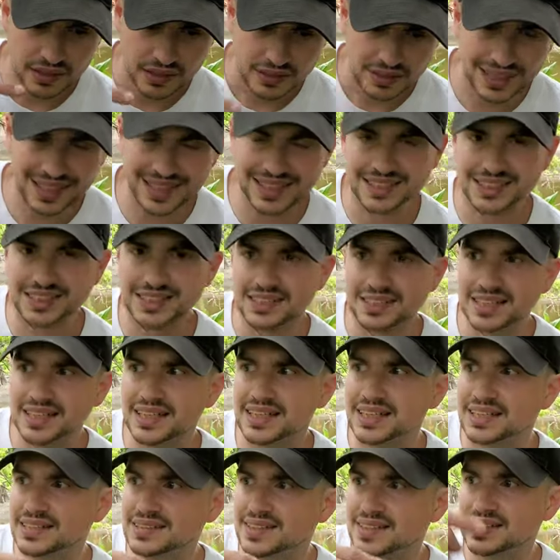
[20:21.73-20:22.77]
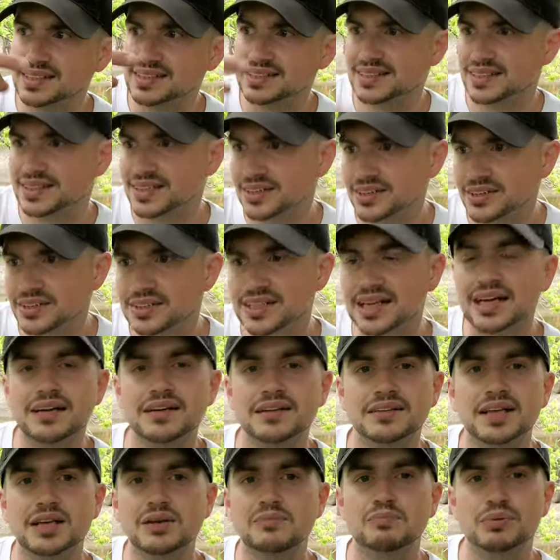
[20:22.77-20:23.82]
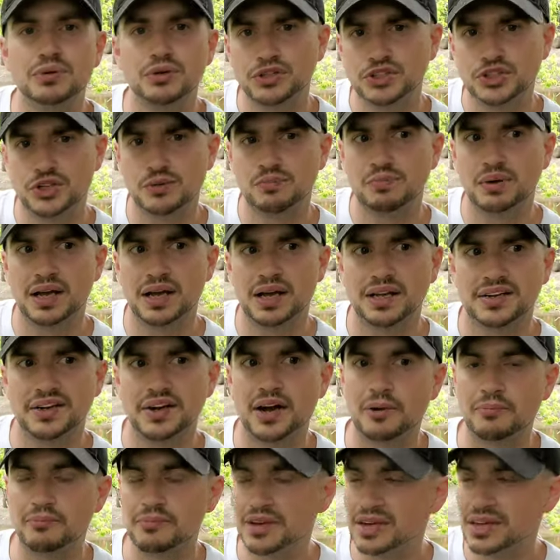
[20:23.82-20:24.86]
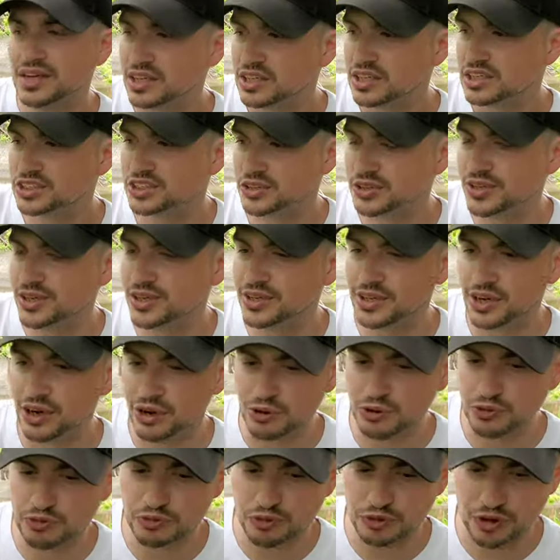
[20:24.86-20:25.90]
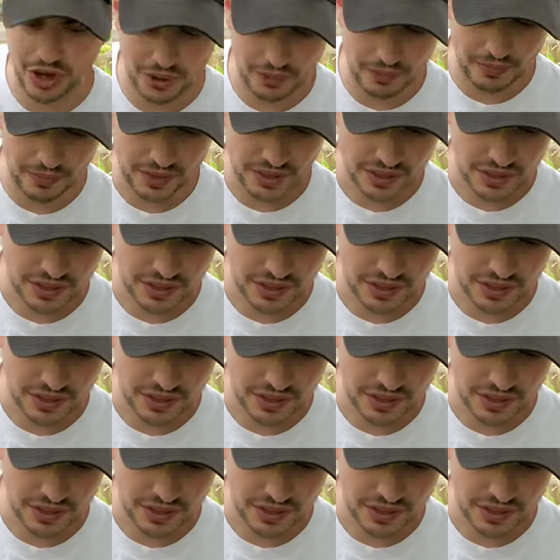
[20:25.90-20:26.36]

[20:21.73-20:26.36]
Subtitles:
like I said, they tear you down and they build you back up. So you go from